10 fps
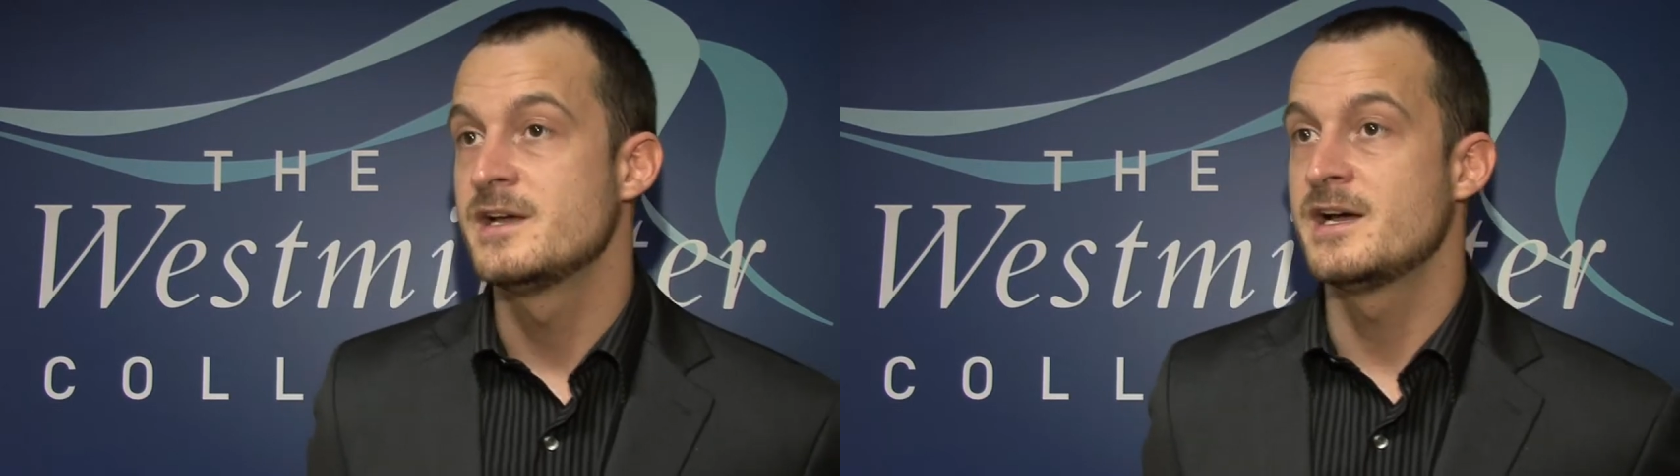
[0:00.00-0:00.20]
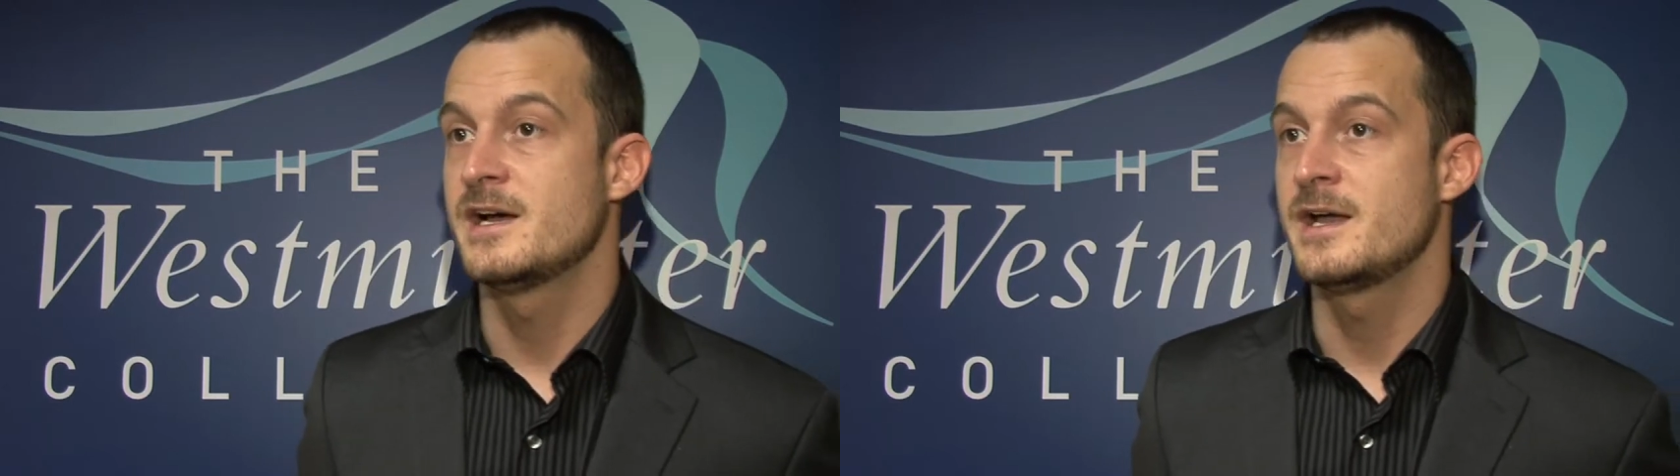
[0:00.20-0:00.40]

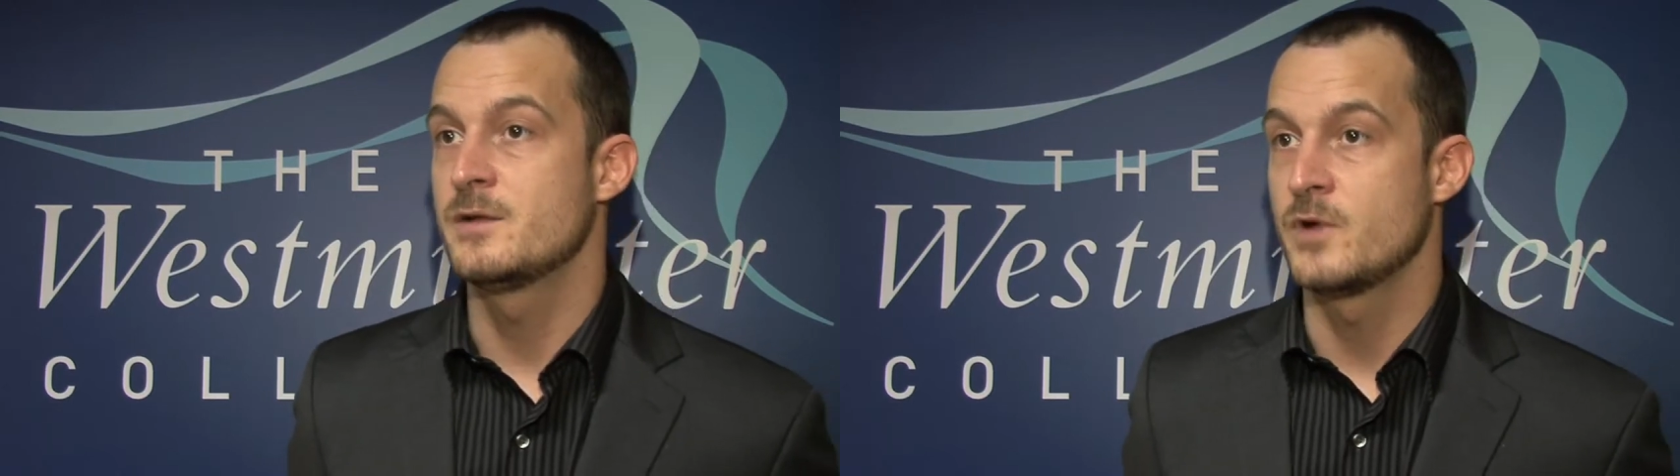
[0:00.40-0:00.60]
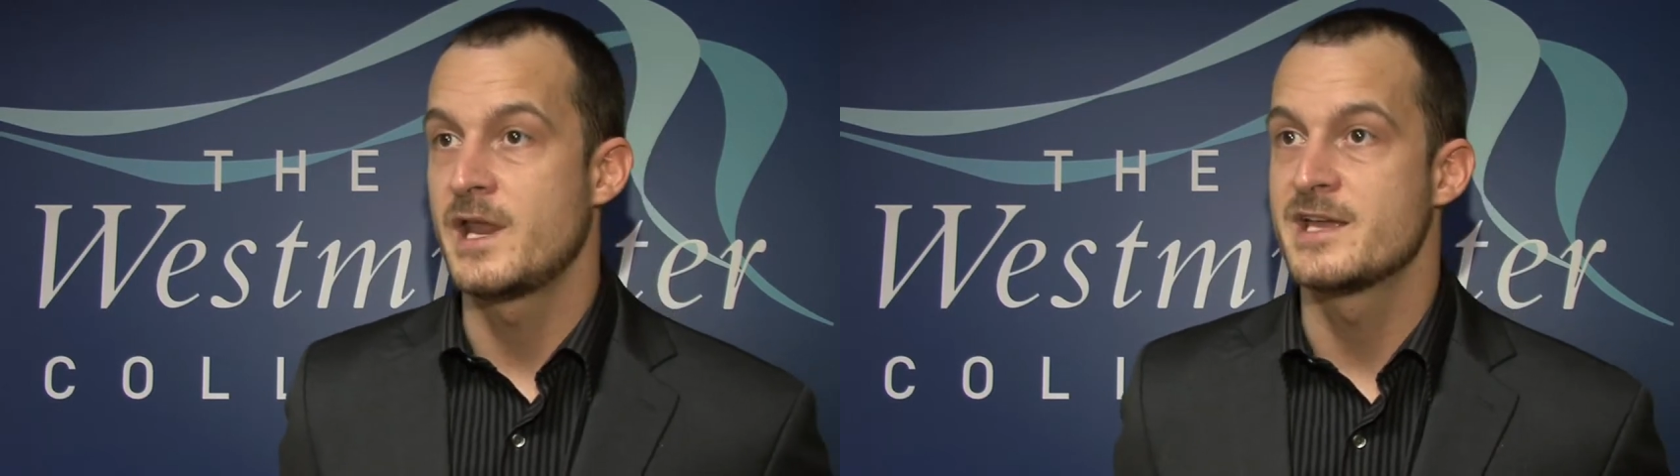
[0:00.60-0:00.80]

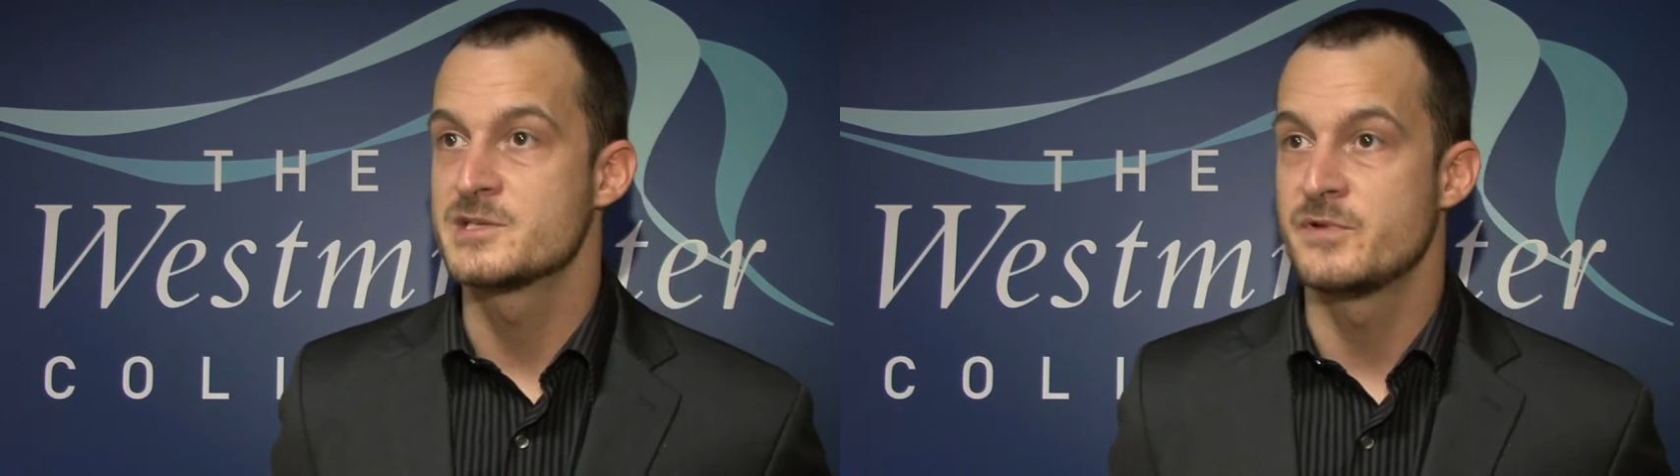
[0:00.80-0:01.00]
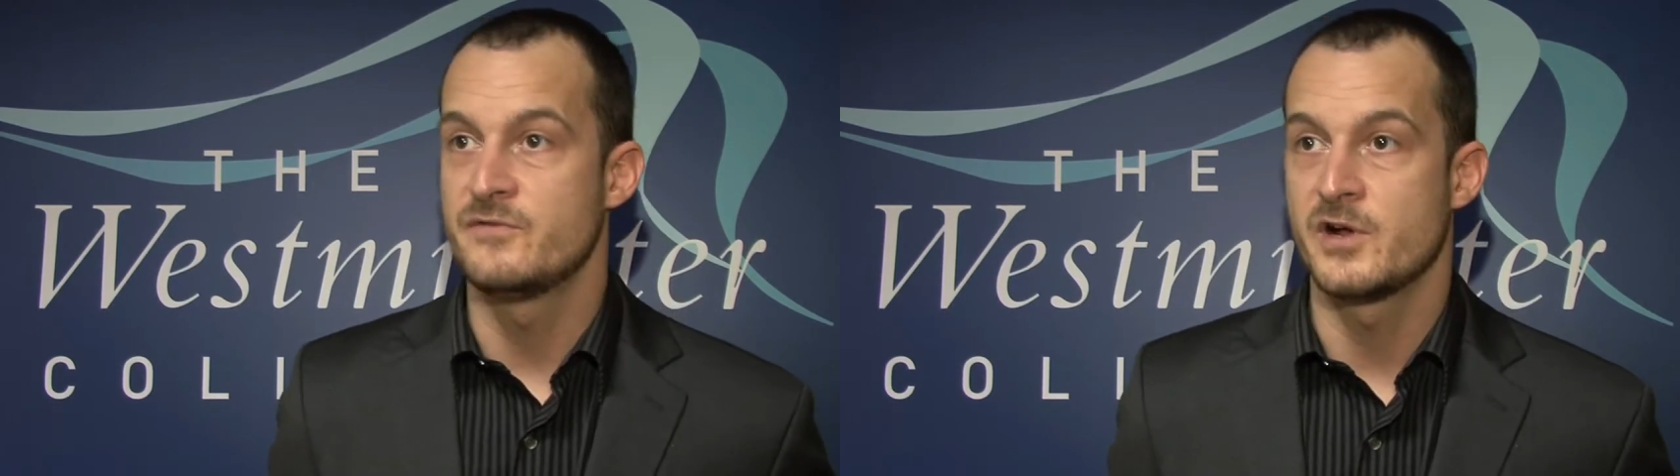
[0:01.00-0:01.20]
and Renee
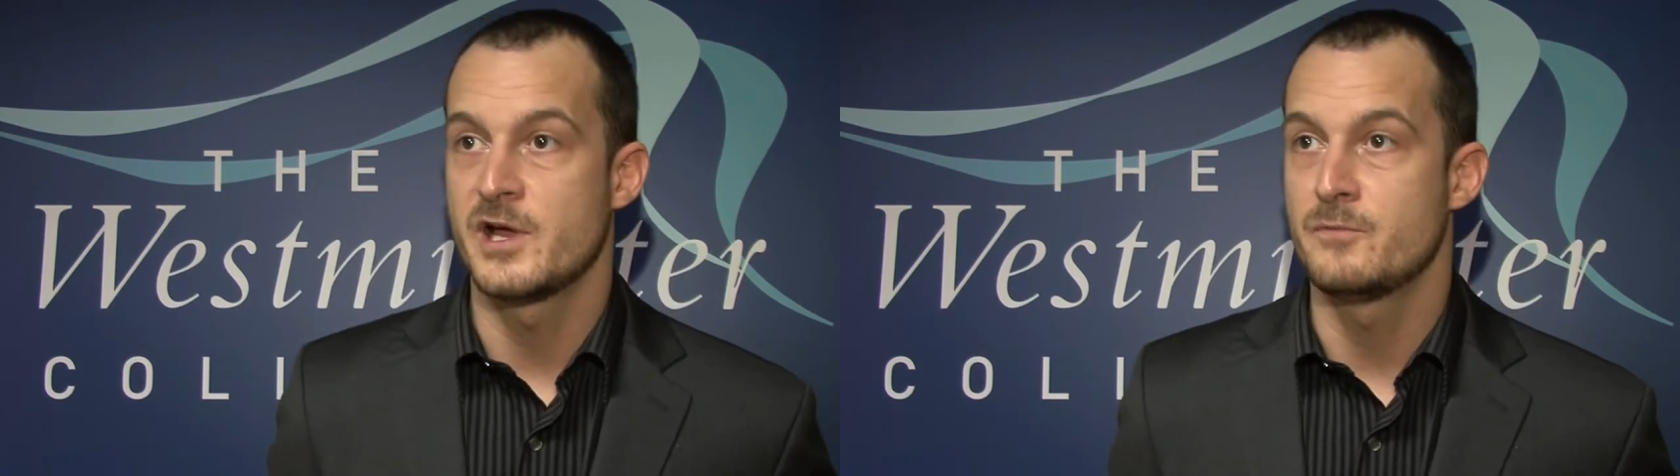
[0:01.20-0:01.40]
has been very